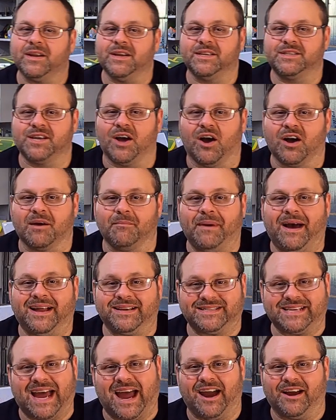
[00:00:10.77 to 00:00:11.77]
we're going to talk
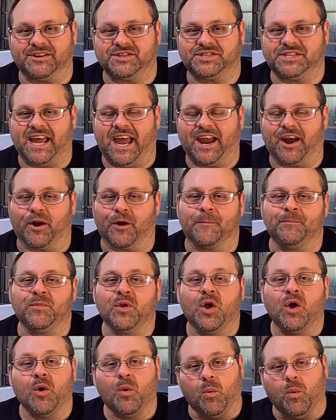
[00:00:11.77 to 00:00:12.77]
about Tire
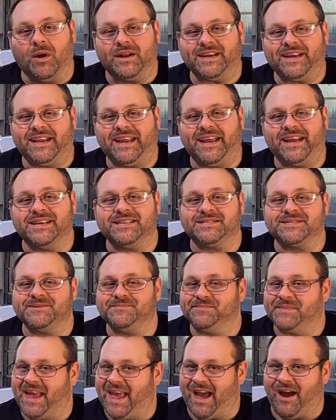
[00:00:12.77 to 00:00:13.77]
Stagger. What it
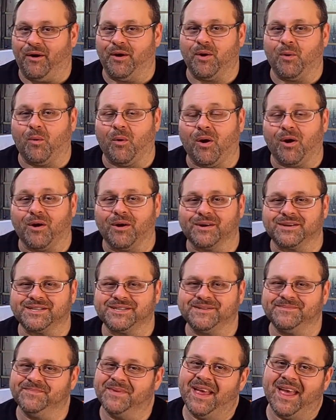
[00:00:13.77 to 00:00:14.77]
is, how it
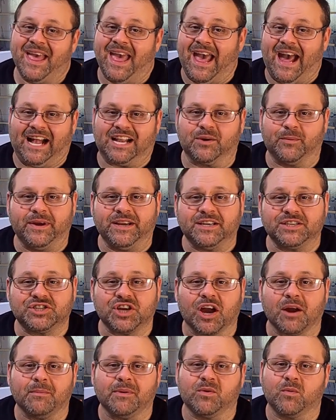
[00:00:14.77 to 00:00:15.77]
works, how do we
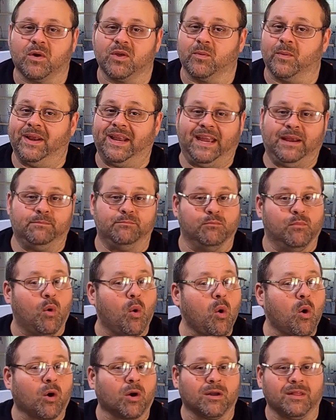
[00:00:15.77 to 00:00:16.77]
determine whether we need
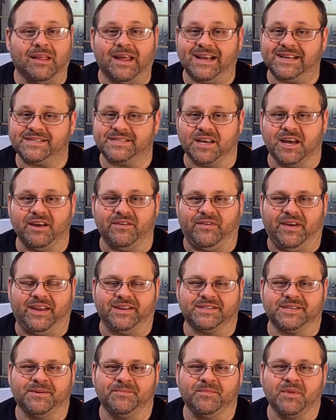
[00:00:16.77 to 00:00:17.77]
more or less of
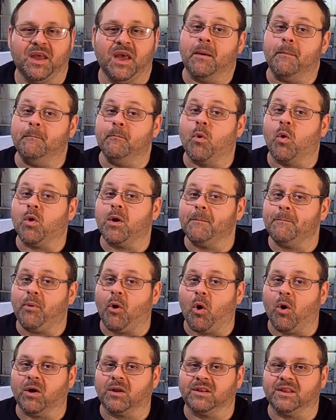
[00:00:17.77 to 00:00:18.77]
it. But more
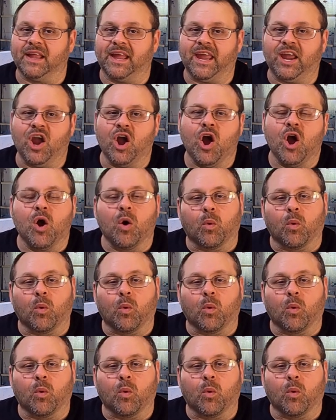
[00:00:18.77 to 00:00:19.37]
importantly,